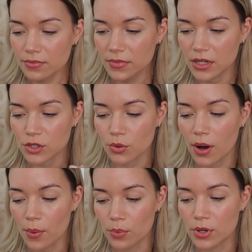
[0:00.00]
It's
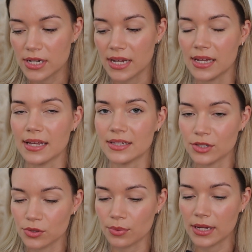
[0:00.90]
quite woody and
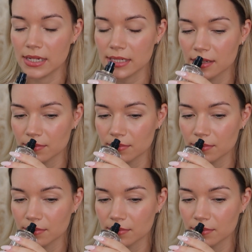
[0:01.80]
sweet,